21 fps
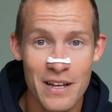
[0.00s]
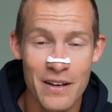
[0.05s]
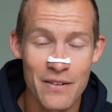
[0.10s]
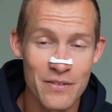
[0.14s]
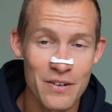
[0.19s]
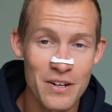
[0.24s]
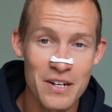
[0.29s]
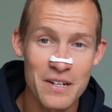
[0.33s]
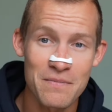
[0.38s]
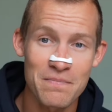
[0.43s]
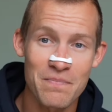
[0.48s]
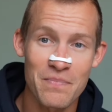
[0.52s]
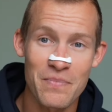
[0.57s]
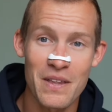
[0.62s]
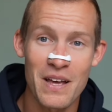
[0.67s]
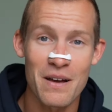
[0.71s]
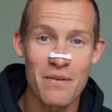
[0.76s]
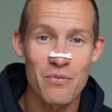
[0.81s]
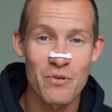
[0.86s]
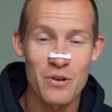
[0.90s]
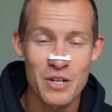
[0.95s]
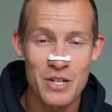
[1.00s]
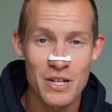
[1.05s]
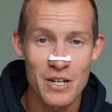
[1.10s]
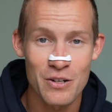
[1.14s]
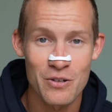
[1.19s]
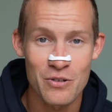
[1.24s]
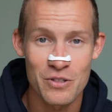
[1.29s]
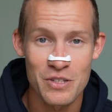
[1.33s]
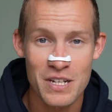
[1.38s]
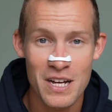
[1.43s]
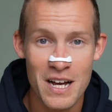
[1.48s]
If not, I appreciate
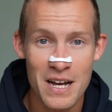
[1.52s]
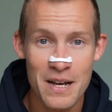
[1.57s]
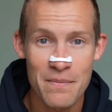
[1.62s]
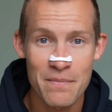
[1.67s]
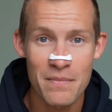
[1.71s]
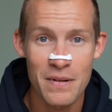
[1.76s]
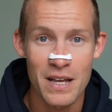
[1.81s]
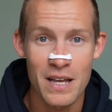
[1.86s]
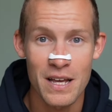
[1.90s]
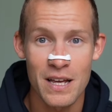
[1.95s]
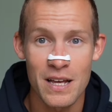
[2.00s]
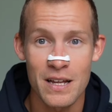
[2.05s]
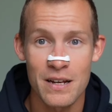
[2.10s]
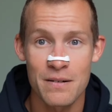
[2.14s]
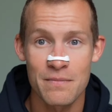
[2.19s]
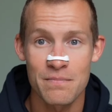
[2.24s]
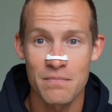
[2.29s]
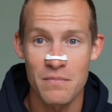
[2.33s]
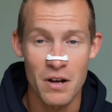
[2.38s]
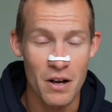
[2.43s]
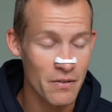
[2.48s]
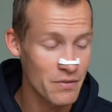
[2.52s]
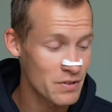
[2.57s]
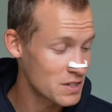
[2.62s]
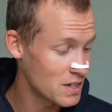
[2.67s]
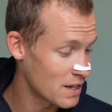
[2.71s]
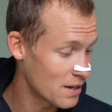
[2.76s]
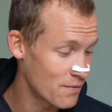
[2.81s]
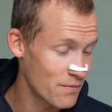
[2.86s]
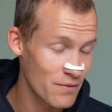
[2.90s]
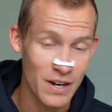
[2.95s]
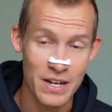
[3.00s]
your time and
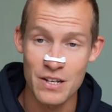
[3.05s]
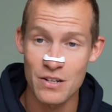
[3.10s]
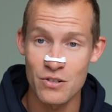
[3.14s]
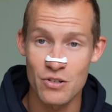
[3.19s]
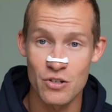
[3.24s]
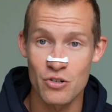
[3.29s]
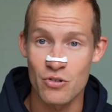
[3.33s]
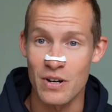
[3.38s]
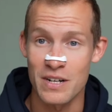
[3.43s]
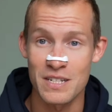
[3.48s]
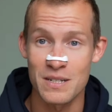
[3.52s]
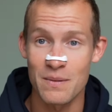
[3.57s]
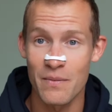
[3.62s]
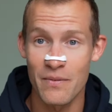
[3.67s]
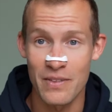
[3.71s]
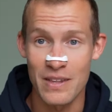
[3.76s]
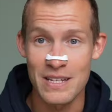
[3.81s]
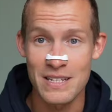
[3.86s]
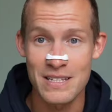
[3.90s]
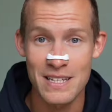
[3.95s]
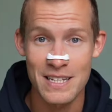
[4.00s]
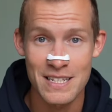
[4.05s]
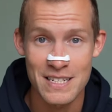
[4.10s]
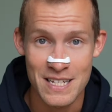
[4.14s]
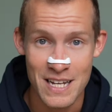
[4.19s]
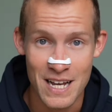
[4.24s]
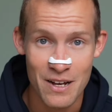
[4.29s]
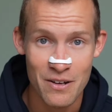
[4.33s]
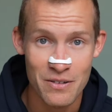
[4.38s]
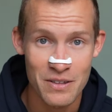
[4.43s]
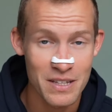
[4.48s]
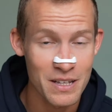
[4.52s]
obviously I invite you to try some of these things
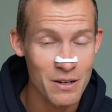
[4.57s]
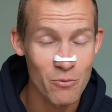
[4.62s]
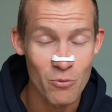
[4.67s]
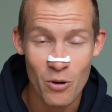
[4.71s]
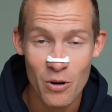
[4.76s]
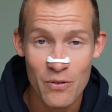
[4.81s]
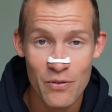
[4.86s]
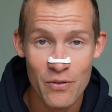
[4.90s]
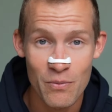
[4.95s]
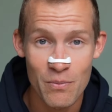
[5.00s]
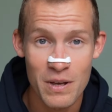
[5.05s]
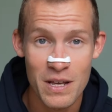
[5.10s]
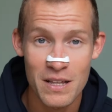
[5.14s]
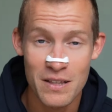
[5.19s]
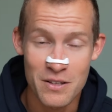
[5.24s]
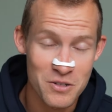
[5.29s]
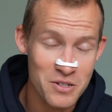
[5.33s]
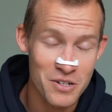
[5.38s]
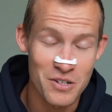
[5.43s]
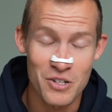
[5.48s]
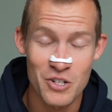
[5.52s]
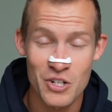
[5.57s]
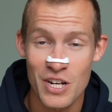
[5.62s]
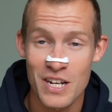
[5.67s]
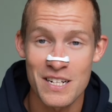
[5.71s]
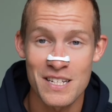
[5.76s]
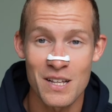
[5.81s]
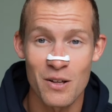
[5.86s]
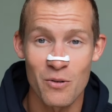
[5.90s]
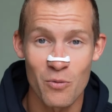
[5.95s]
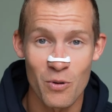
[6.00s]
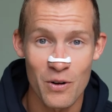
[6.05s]
out. They work for me. There's a good
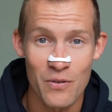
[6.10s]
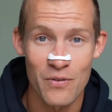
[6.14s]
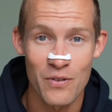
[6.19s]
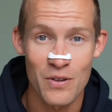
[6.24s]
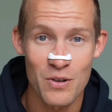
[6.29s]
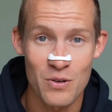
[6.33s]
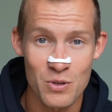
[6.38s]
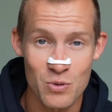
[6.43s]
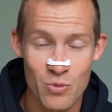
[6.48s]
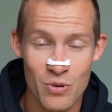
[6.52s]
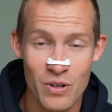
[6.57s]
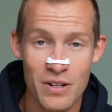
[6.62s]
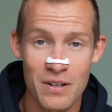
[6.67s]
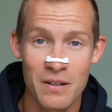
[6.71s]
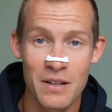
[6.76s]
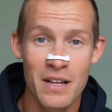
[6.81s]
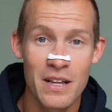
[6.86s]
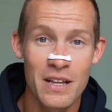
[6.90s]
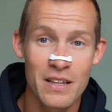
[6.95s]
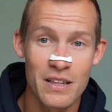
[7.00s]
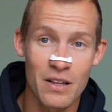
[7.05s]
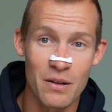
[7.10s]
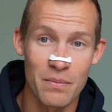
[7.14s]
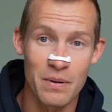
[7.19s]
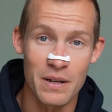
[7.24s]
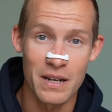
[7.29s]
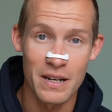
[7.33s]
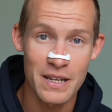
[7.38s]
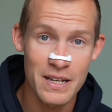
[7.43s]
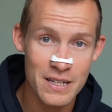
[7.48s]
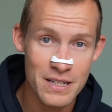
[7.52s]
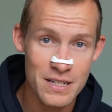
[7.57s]
chance they'll work for you as well. There'll be
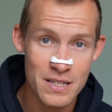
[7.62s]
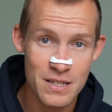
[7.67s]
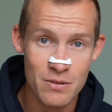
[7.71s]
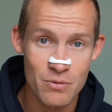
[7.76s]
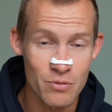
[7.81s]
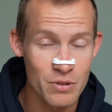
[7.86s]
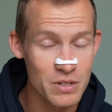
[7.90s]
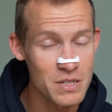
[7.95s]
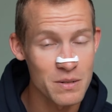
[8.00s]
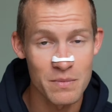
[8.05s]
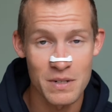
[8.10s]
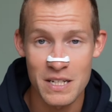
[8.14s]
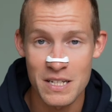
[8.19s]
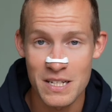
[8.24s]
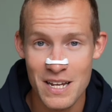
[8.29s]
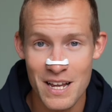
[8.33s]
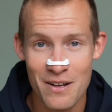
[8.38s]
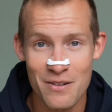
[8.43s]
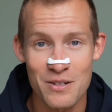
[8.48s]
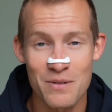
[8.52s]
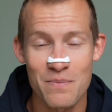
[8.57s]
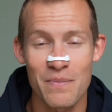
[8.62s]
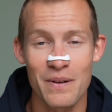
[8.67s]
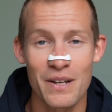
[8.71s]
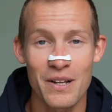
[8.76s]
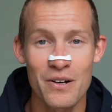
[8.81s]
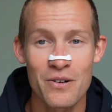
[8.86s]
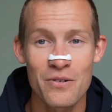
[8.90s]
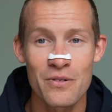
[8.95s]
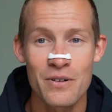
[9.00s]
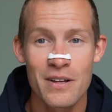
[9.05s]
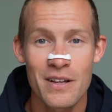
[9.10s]
links with some discounts
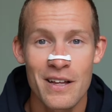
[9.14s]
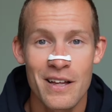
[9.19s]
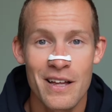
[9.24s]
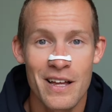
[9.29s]
below.